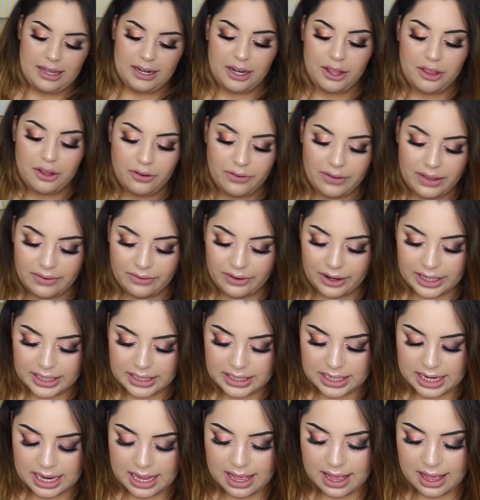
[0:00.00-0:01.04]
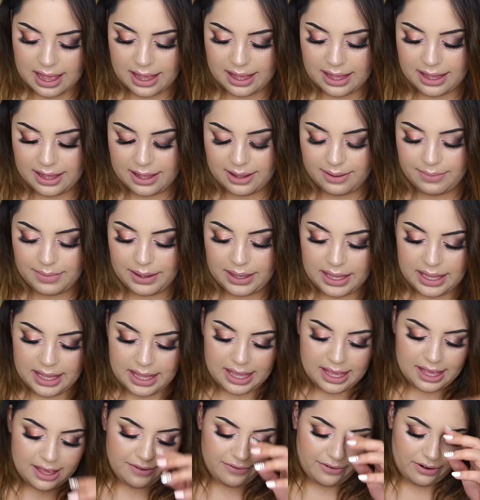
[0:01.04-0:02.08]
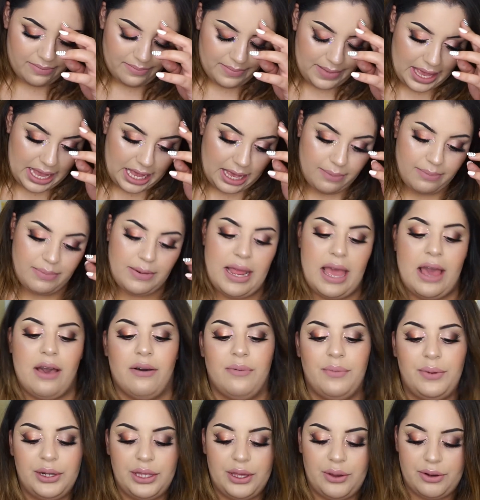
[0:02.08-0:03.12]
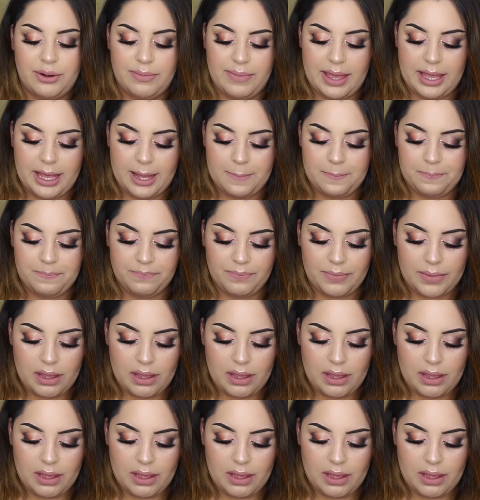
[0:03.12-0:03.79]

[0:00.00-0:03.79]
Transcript: Another favorite for makeup, now I'm going to go into makeup,